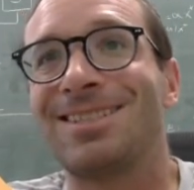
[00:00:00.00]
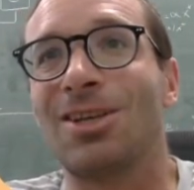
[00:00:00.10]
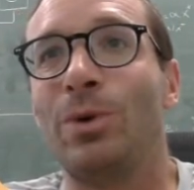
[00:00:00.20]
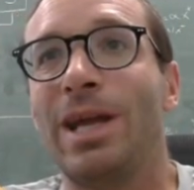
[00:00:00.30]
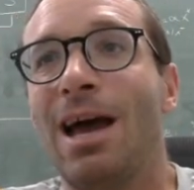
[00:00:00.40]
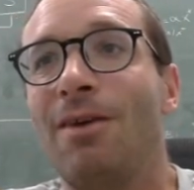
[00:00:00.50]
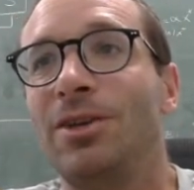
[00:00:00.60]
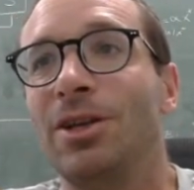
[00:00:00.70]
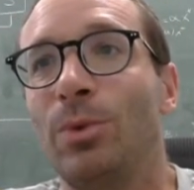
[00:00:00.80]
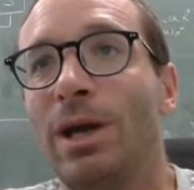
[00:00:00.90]
So we have,
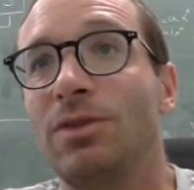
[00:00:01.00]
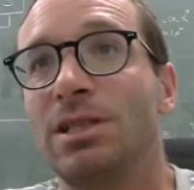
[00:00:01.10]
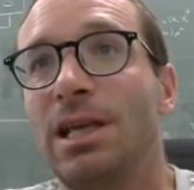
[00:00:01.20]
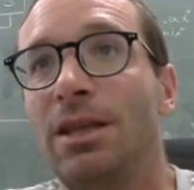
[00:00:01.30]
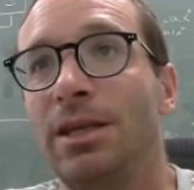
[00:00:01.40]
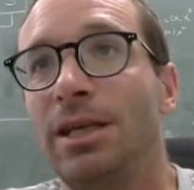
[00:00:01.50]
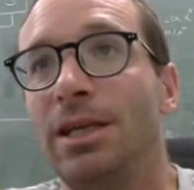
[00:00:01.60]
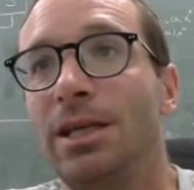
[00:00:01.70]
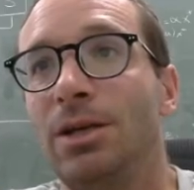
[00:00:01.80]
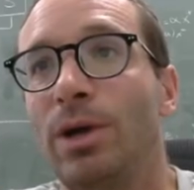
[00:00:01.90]
we have
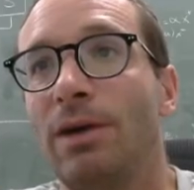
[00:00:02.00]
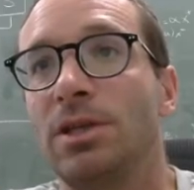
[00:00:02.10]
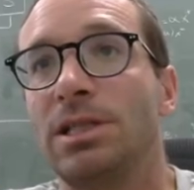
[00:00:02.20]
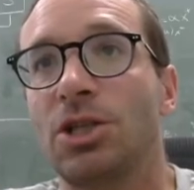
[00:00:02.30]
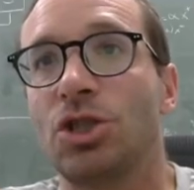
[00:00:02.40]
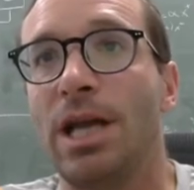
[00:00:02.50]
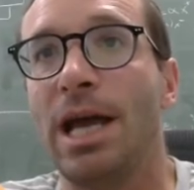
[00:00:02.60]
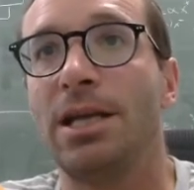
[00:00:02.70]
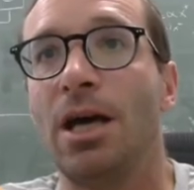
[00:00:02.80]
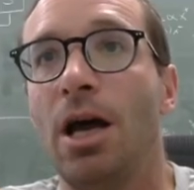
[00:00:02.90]
the section
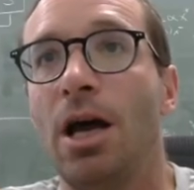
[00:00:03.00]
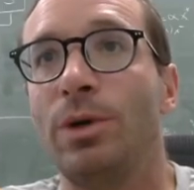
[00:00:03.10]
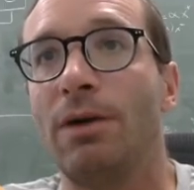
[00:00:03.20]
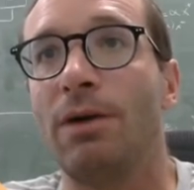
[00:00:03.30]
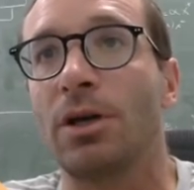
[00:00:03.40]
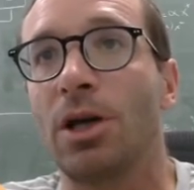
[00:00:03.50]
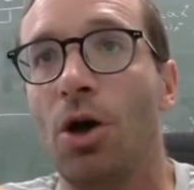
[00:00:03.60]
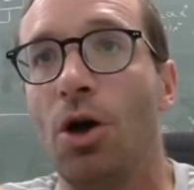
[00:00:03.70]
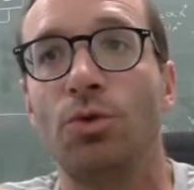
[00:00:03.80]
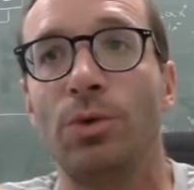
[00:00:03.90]
header, we have the
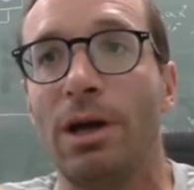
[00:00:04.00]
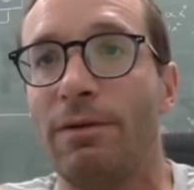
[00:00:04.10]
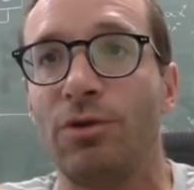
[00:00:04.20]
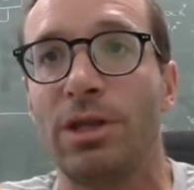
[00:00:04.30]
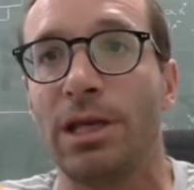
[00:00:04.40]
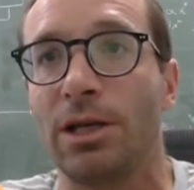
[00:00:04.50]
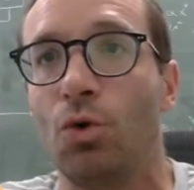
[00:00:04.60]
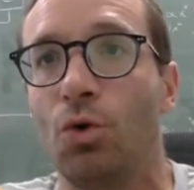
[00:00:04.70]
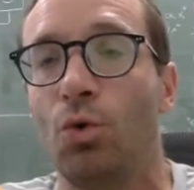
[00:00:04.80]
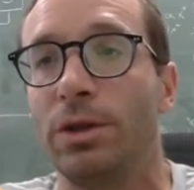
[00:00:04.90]
code, we have everything
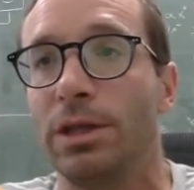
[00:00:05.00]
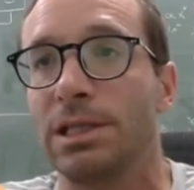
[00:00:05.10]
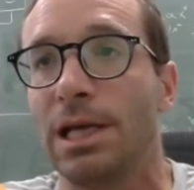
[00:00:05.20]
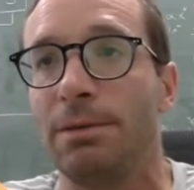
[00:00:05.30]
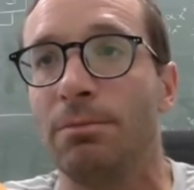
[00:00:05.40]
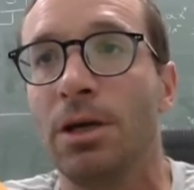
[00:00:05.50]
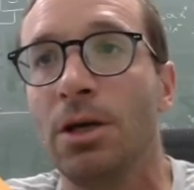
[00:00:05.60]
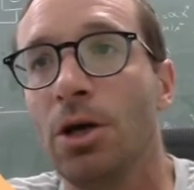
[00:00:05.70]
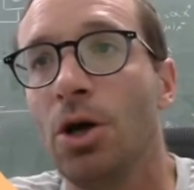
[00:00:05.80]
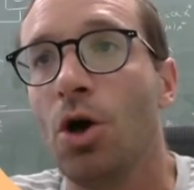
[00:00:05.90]
all on
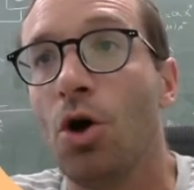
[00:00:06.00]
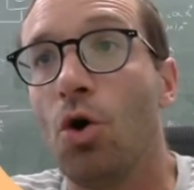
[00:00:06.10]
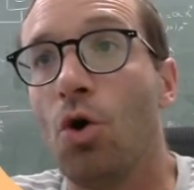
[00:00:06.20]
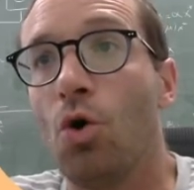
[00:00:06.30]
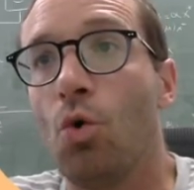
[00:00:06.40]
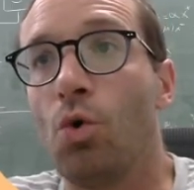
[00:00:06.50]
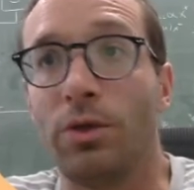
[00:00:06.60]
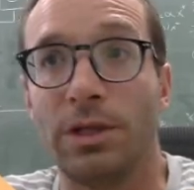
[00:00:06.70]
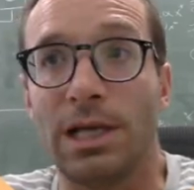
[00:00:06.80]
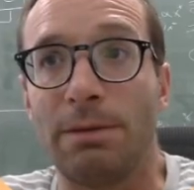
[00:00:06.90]
the same